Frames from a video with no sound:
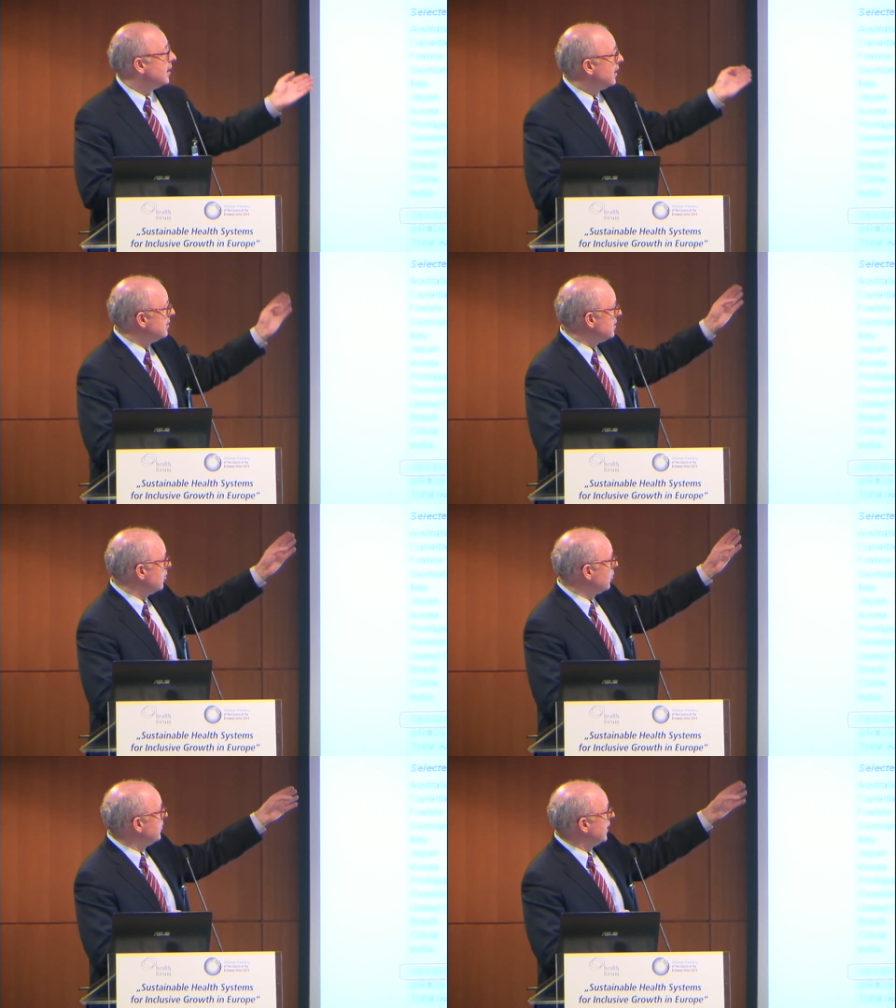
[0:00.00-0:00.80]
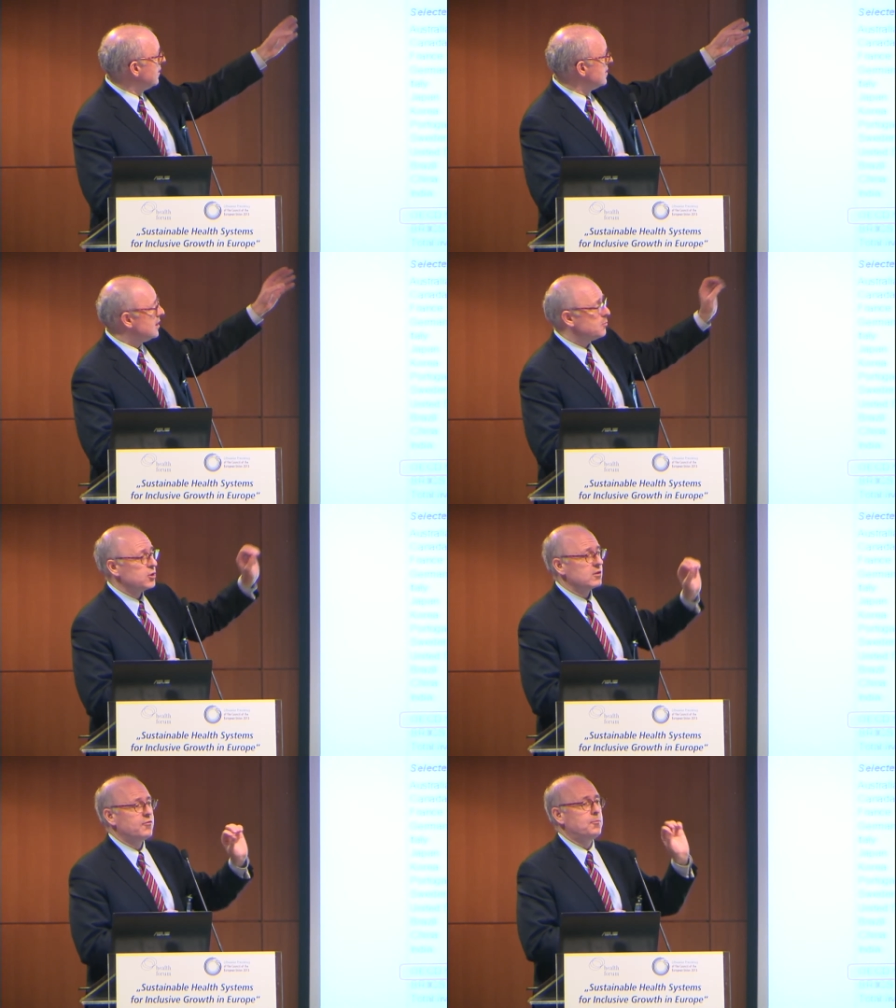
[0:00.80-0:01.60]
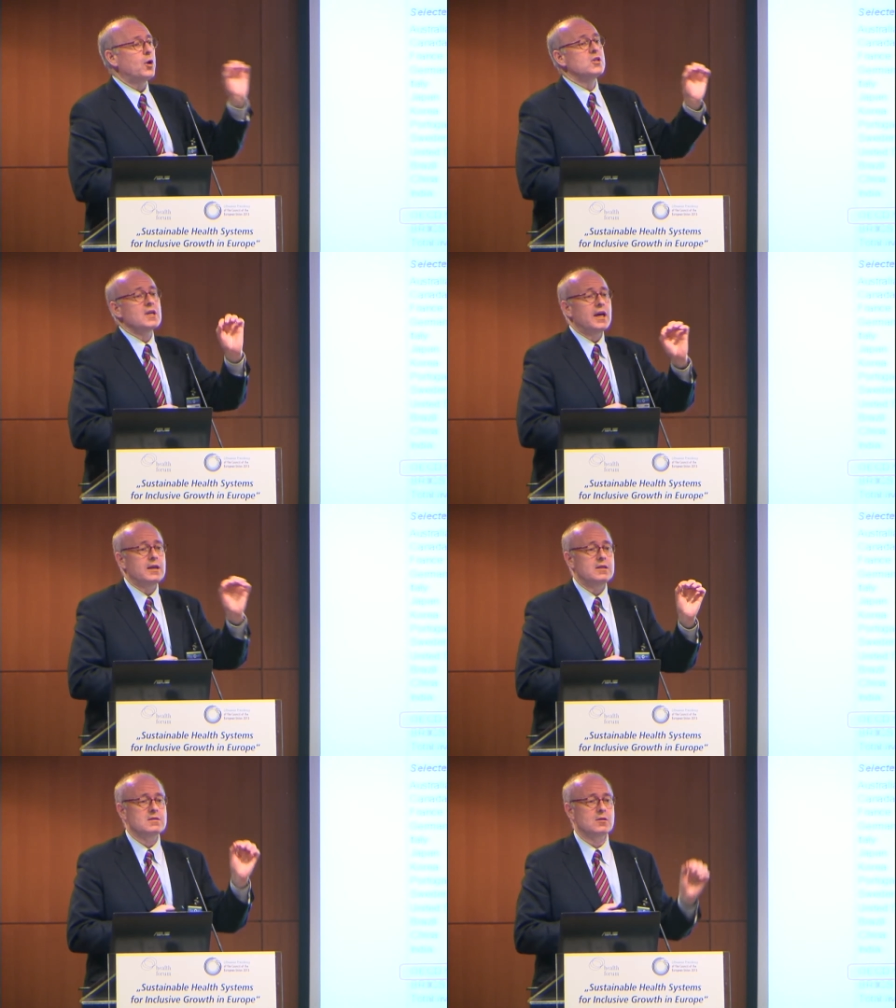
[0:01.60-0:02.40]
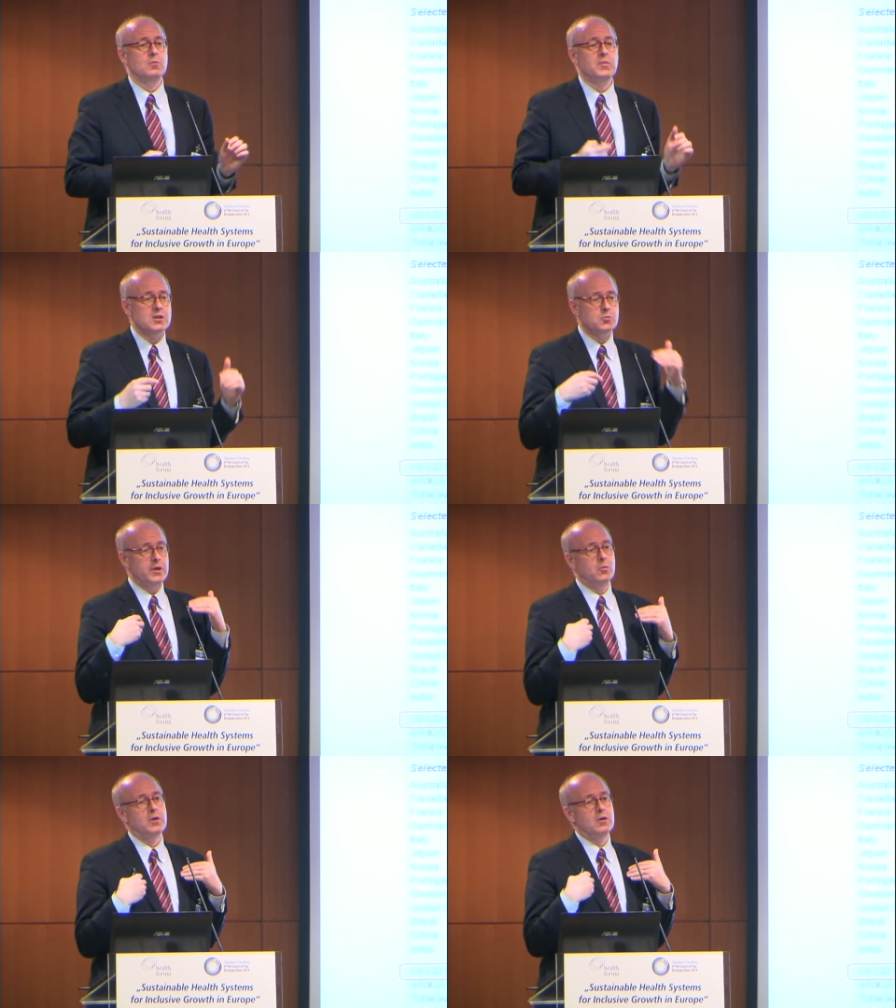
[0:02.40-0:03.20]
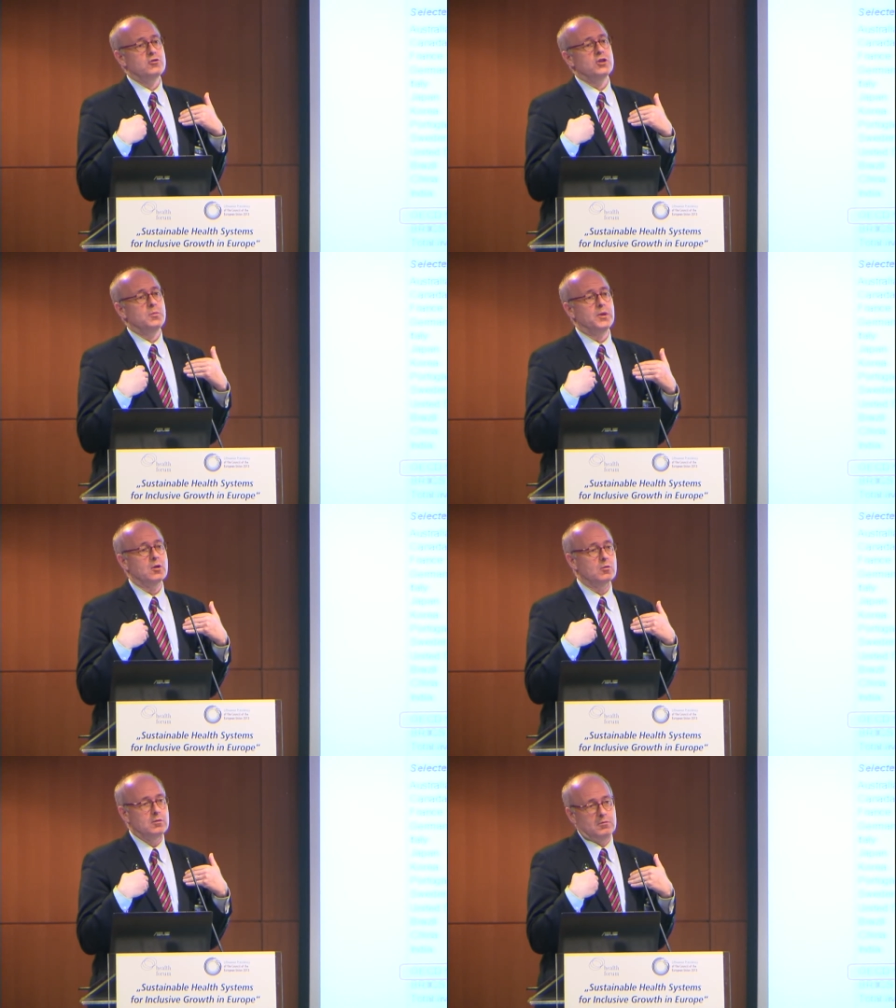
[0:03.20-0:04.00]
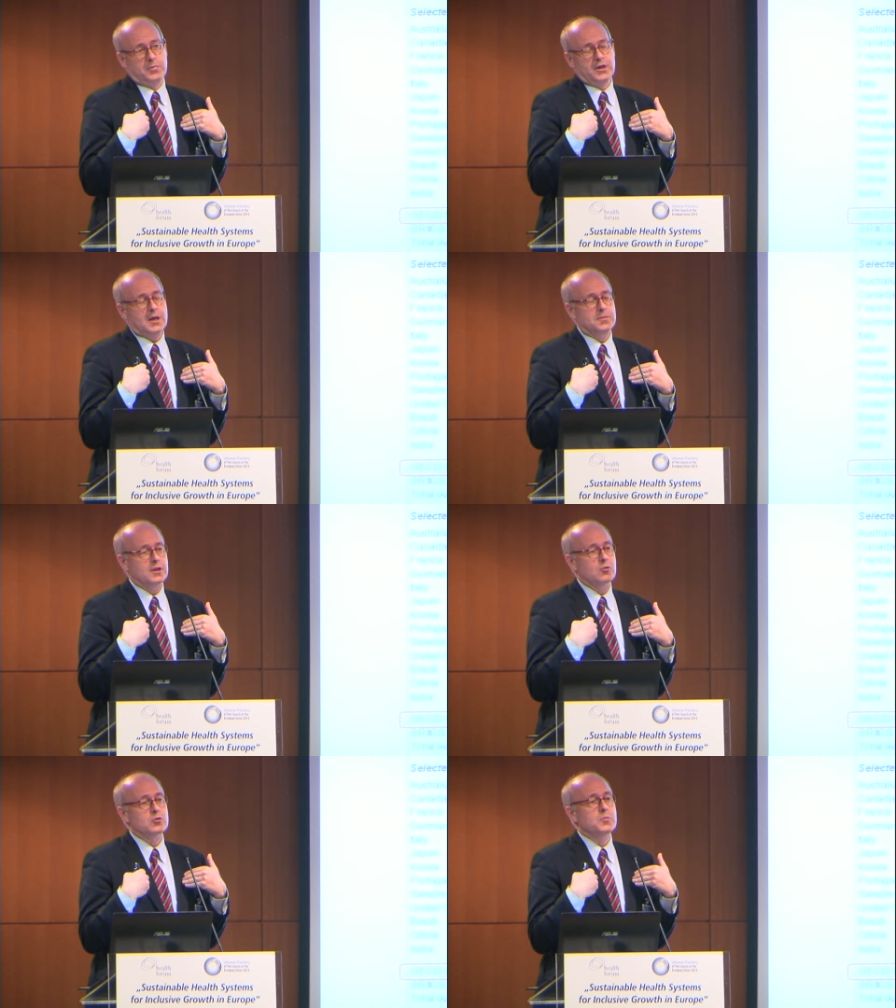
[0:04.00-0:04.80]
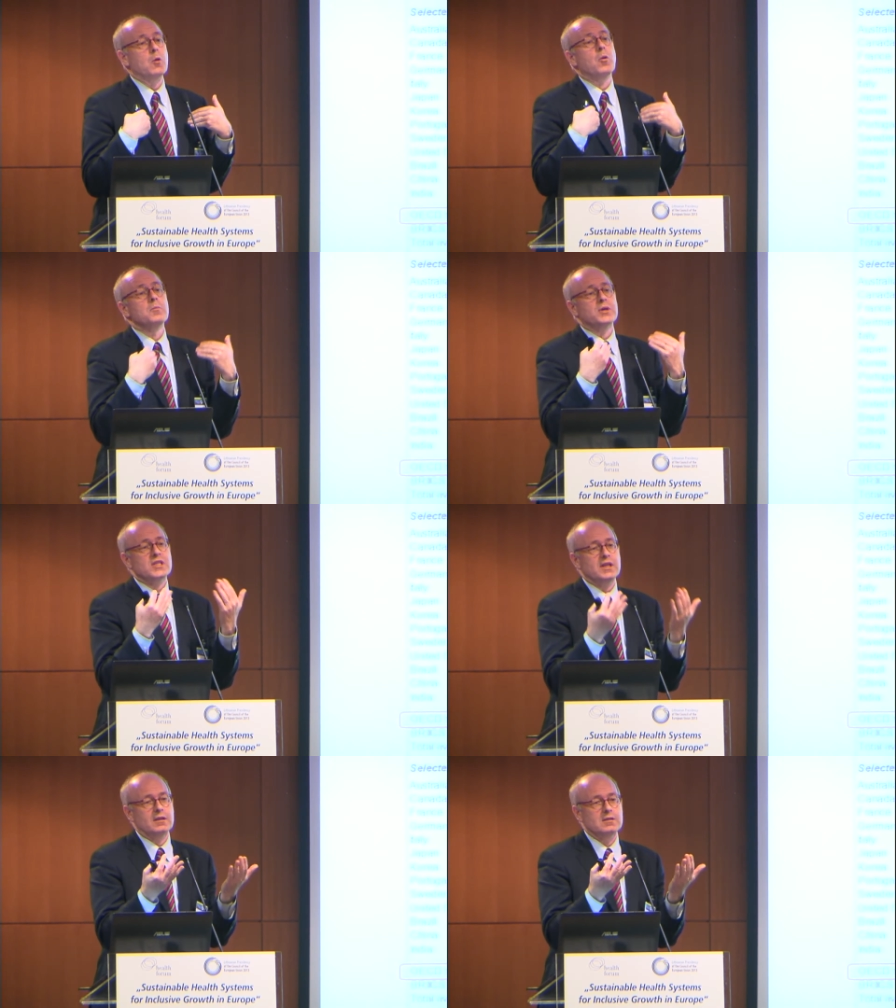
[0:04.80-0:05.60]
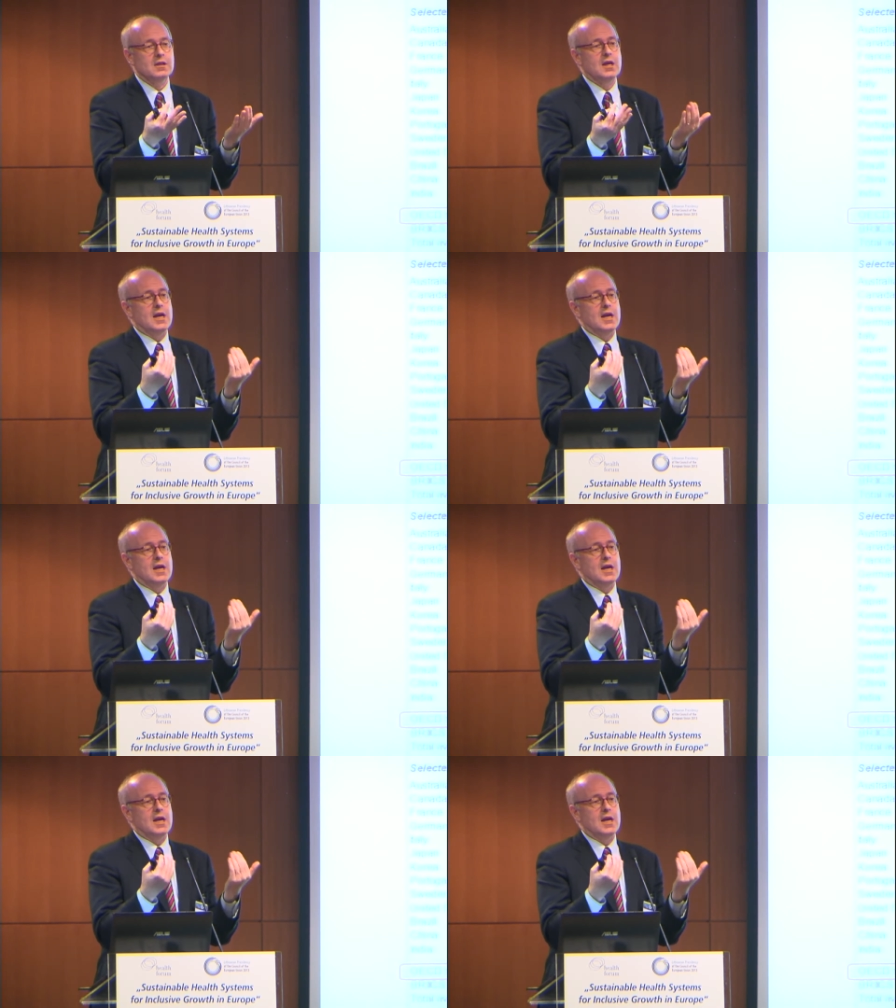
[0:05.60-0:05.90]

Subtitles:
and here we make an assumption of 0.8, so it means when GDP per capita grows by 1%,